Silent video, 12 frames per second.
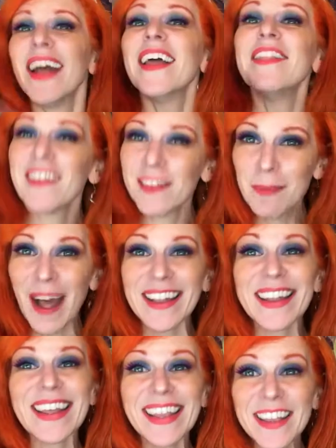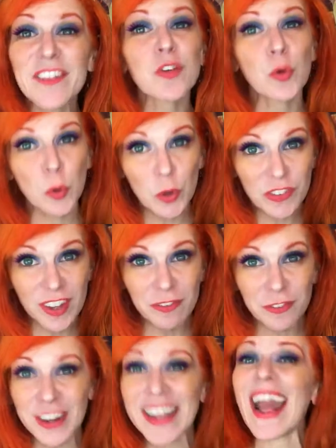This palette is
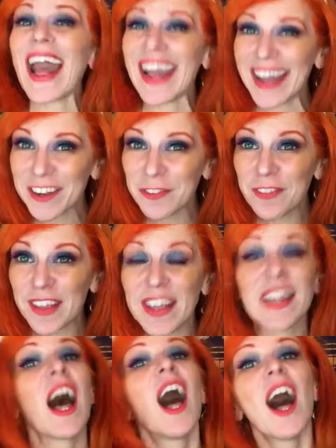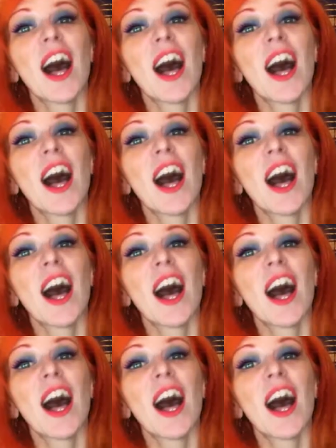cruelty-free and vegan.